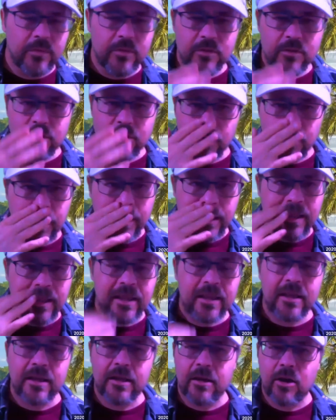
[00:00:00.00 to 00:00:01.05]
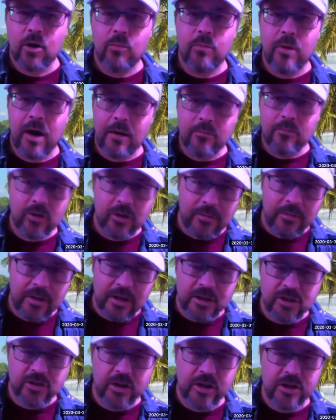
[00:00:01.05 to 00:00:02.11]
During the Obama
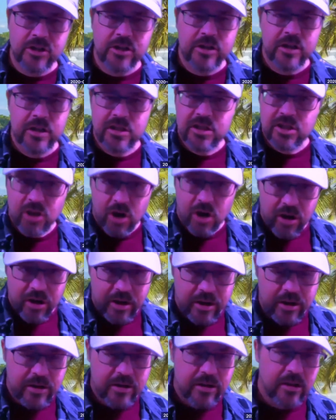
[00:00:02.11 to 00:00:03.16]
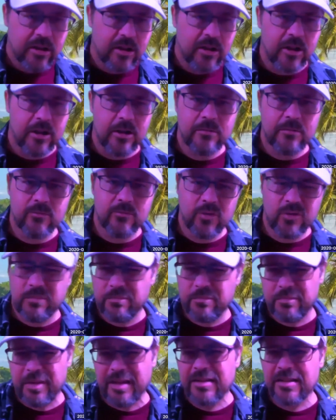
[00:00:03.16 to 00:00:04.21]
administration, it started, well,
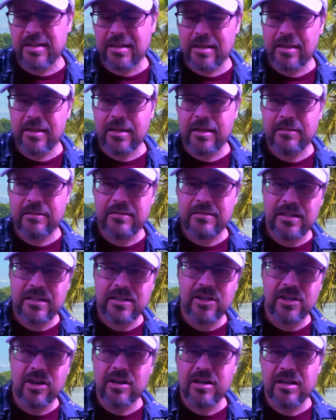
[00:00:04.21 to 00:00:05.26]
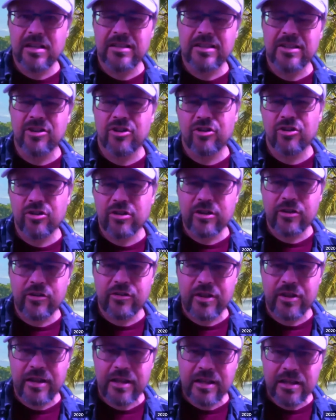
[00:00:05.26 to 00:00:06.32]
basically it started a little earlier
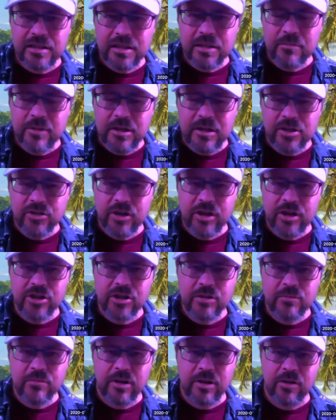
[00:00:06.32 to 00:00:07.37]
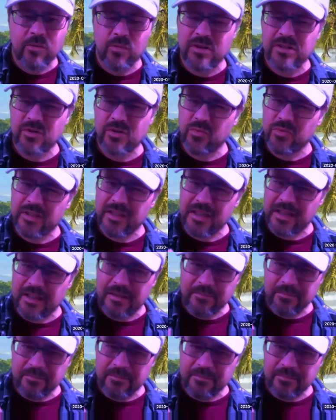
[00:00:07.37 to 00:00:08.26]
than his administration, but it wasn't really